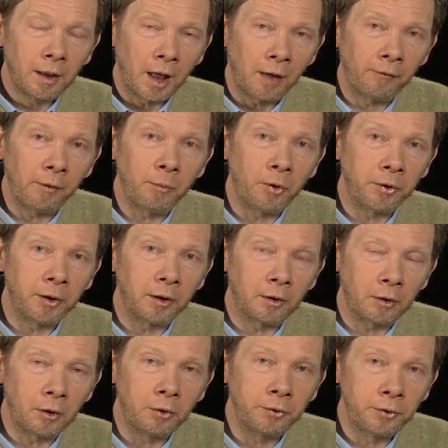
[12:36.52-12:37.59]
everybody
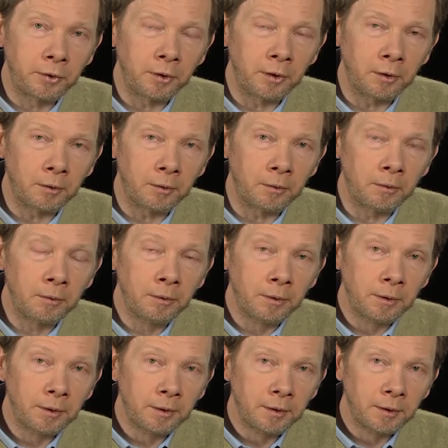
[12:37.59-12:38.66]
close to you,